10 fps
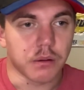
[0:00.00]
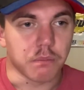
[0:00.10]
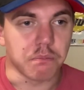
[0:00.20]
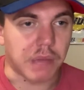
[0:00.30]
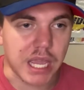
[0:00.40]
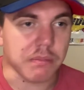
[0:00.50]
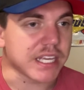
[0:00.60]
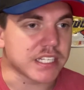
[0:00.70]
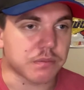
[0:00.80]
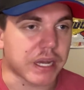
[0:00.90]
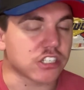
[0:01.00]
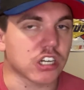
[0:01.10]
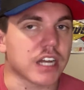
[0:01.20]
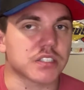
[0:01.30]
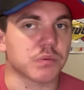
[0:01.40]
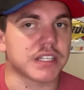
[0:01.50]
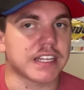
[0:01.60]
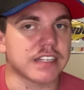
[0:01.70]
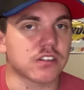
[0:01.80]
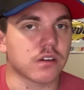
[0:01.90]
Maybe his best shot to win the
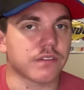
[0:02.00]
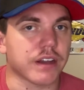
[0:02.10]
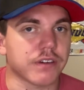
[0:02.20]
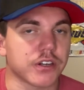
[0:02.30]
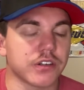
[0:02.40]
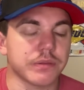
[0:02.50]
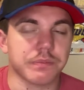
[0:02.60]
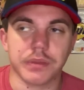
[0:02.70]
Daytona 500.